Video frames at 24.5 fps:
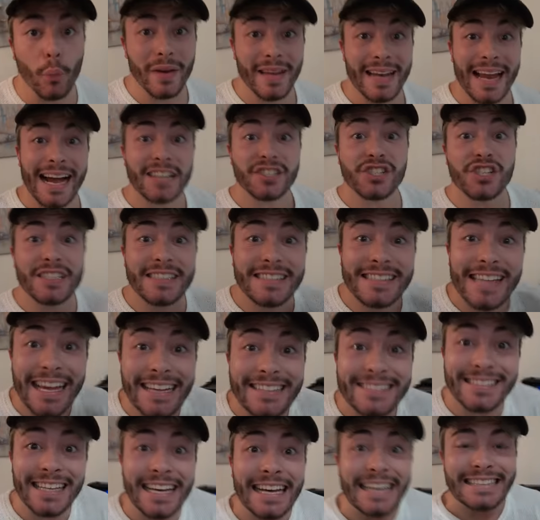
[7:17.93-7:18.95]
we can actually
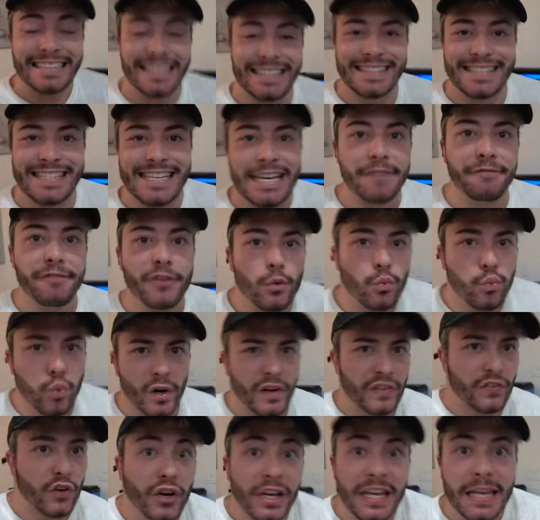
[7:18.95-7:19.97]
test to see if it
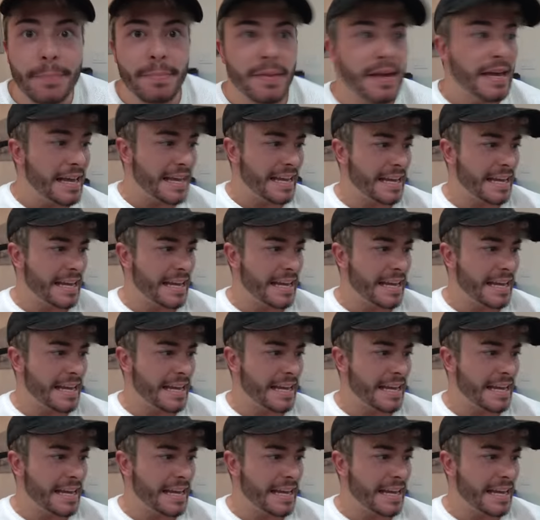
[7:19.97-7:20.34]
works on him